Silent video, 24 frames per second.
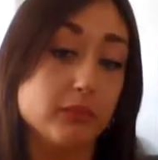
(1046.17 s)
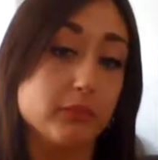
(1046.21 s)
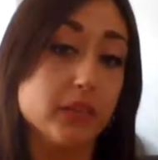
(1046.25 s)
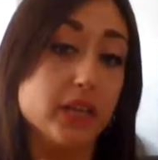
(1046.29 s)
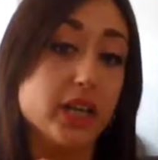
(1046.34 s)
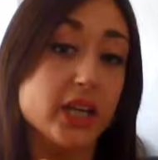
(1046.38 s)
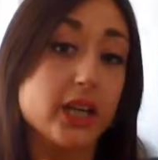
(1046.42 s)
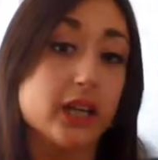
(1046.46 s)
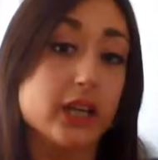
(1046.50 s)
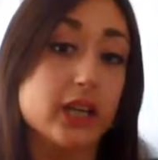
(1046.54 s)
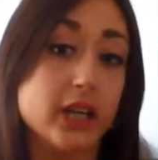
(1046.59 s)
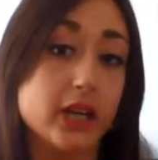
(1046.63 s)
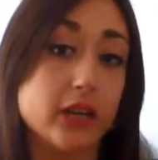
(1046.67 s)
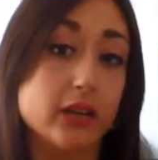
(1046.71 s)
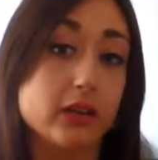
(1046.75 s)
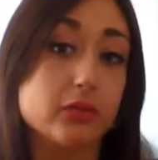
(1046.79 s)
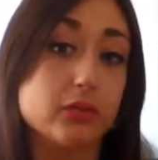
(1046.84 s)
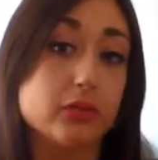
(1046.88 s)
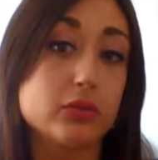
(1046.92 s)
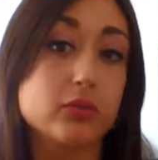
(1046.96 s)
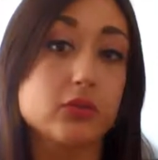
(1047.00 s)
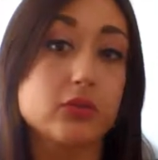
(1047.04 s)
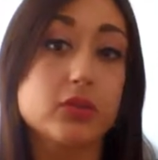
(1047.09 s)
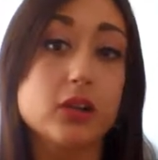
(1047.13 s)
be
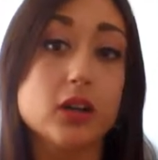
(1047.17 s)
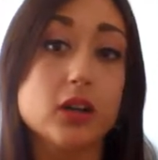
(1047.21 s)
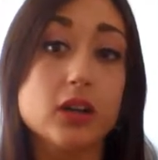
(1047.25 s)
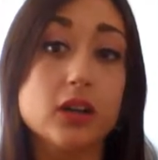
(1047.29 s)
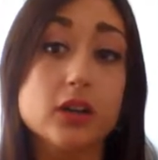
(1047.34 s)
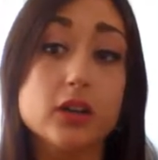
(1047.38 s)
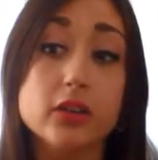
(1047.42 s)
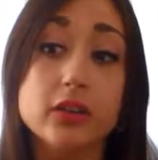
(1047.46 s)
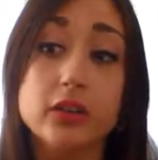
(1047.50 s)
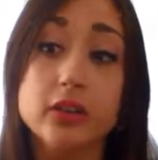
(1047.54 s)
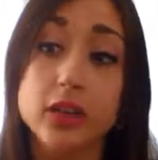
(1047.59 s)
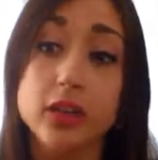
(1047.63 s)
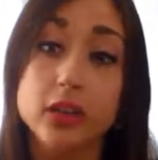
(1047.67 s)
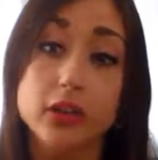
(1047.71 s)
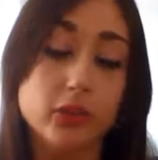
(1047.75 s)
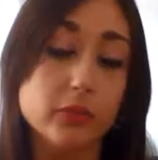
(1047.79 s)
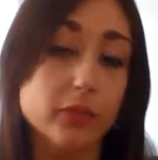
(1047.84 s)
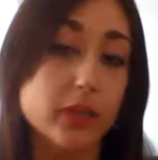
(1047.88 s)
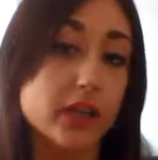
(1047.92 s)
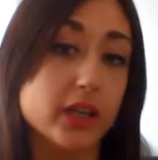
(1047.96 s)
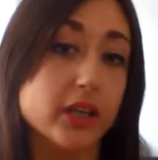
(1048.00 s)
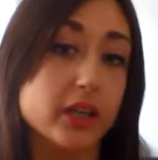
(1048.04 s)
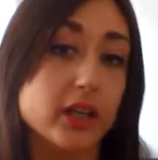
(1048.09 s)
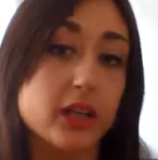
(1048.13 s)
careful, don't
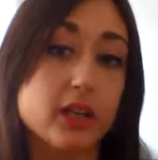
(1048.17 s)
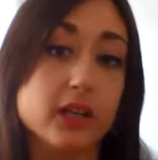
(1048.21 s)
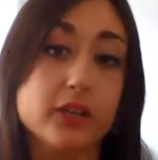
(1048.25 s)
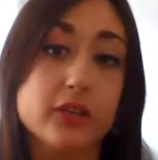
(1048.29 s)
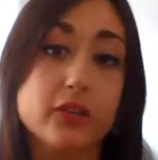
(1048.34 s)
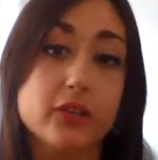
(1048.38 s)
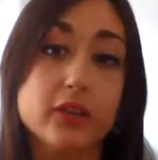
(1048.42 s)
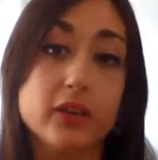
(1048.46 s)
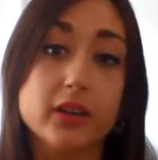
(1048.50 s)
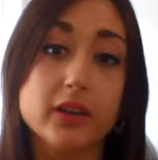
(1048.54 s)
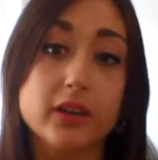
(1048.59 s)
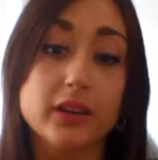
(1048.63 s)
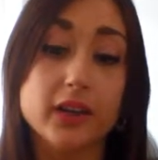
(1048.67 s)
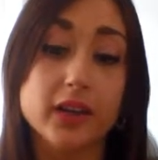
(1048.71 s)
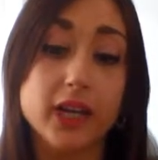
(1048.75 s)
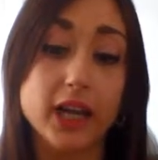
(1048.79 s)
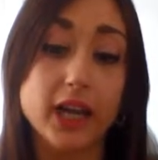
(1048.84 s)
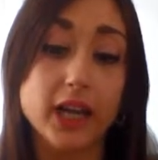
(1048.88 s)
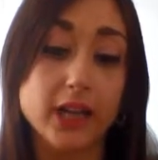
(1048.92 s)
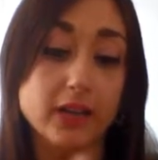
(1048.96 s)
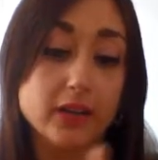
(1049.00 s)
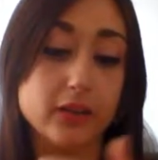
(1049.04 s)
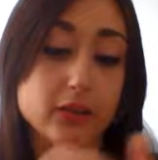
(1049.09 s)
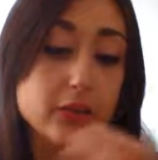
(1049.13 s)
automatically
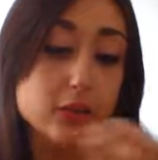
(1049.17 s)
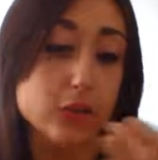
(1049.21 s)
translate